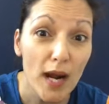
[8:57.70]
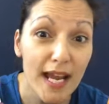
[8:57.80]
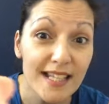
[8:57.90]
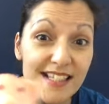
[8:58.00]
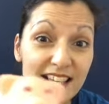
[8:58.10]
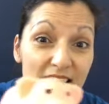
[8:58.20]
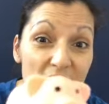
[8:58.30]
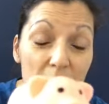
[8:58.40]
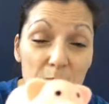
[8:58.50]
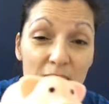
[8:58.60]
it's a
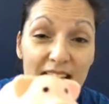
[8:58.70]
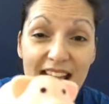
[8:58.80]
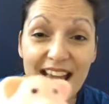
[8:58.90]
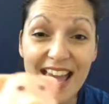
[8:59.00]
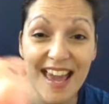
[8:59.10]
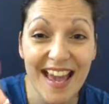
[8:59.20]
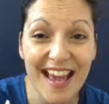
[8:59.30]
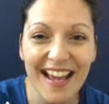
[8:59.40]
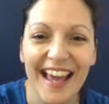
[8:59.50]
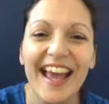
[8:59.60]

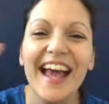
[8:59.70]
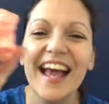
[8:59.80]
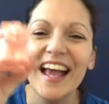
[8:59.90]
pig.